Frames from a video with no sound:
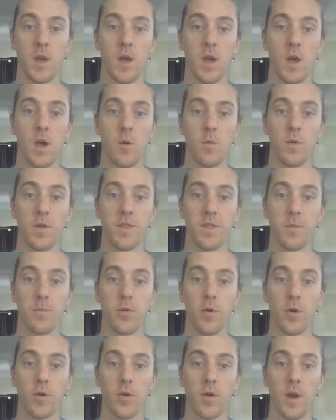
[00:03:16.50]
With the
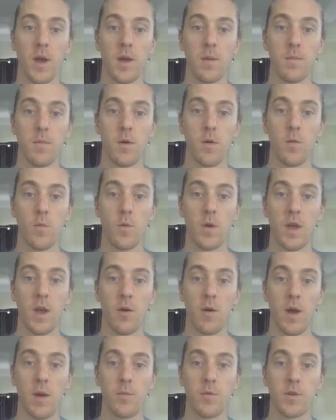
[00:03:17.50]
program, we are
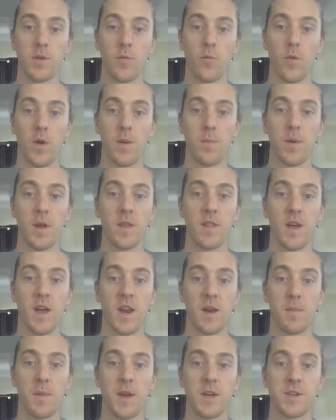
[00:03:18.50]
able to replay the
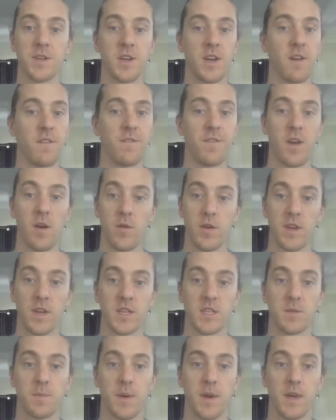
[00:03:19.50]
animation at varying
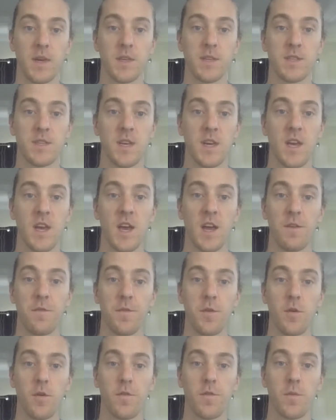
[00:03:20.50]
speeds and view
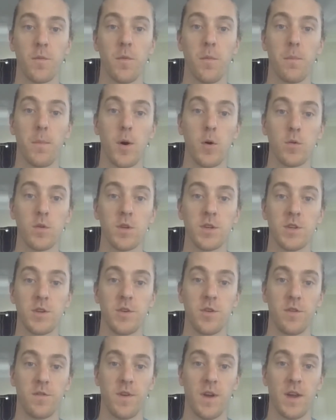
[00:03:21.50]
it from a multitude
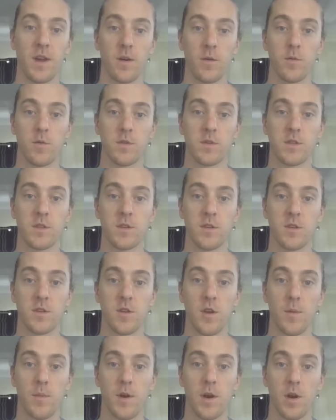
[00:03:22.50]
of angles to
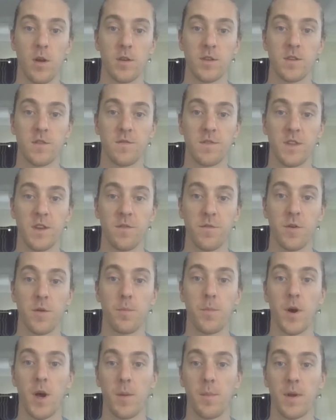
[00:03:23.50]
determine lots of different
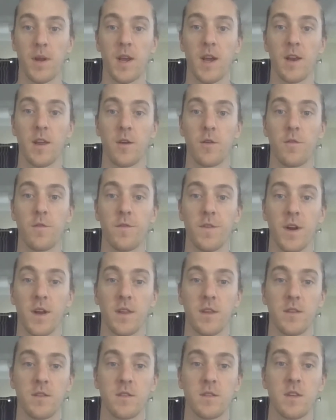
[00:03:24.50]
biomechanical
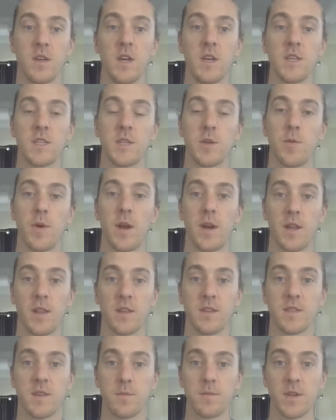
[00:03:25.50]
factors surrounding the
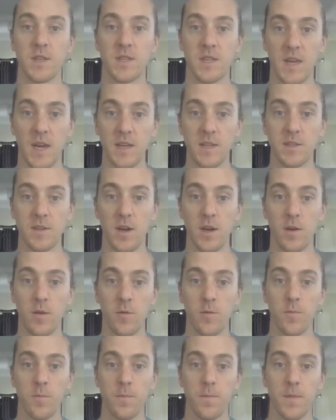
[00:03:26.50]
subject's gait cycle.
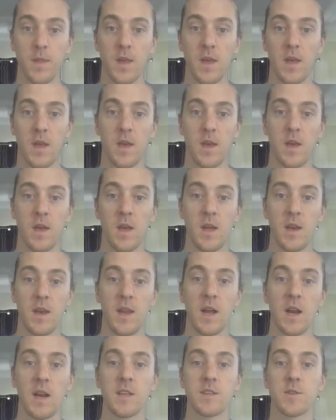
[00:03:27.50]
Now
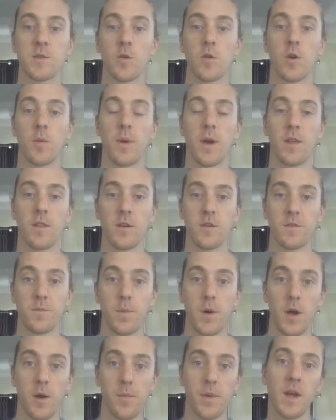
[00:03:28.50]
let's talk about those
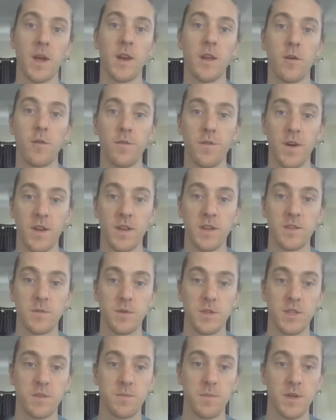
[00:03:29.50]
biomechanical factors we
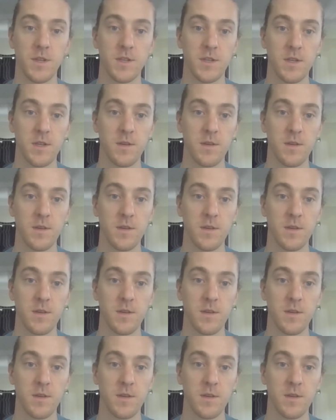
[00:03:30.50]
just mentioned.